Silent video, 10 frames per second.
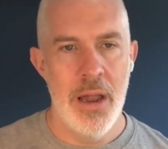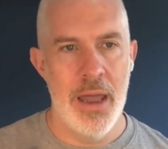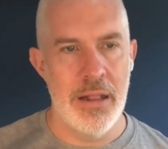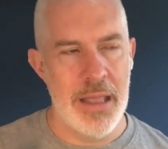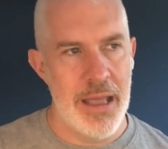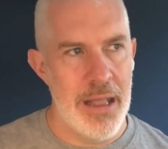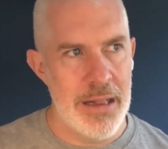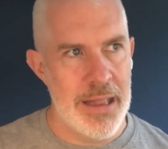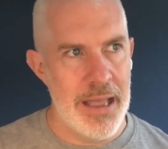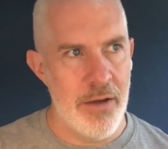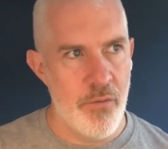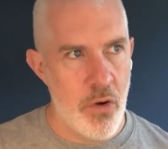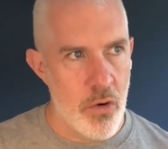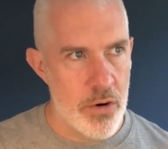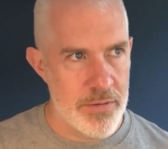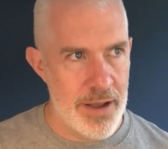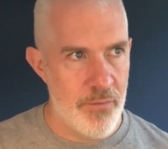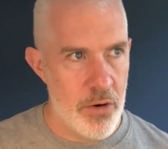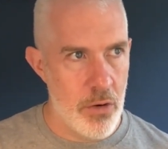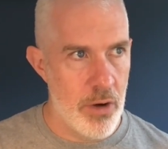Like they of course have
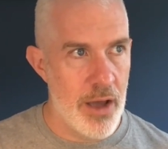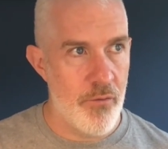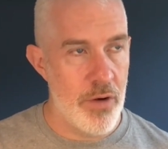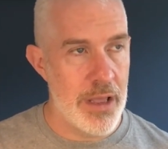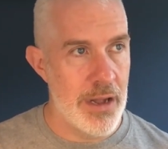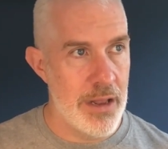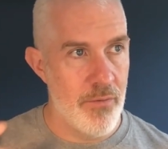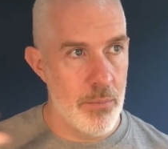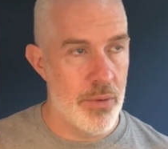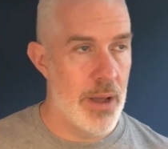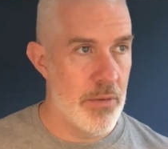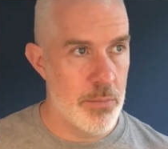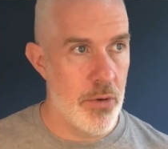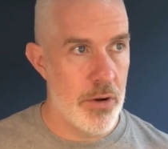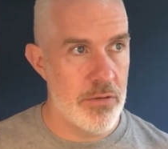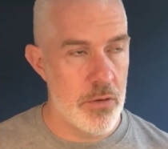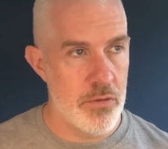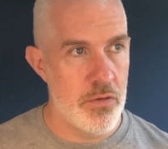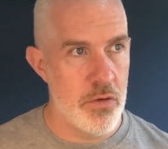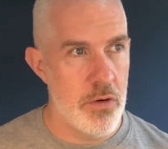their own offering, and even Prime has bought its own
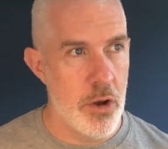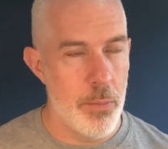studio.